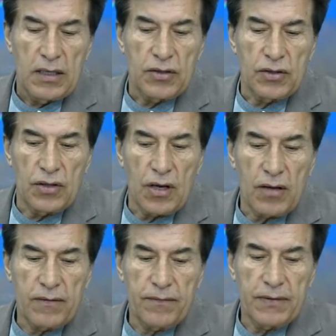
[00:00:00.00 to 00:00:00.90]

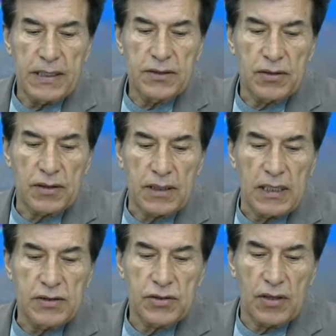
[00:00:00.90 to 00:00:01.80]
non fatal
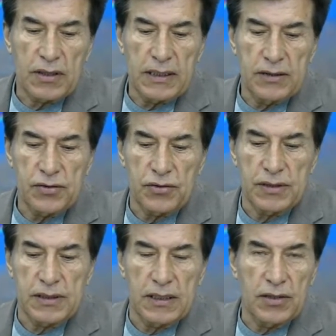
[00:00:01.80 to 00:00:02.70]
gunshot
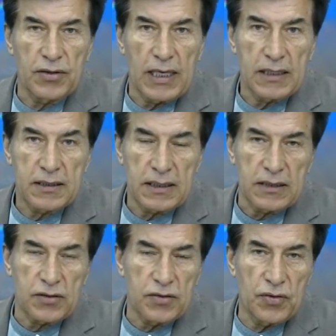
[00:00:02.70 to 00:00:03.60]
injuries in the United
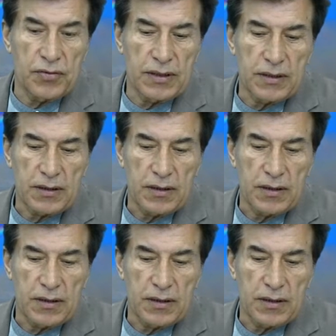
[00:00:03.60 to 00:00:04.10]
States during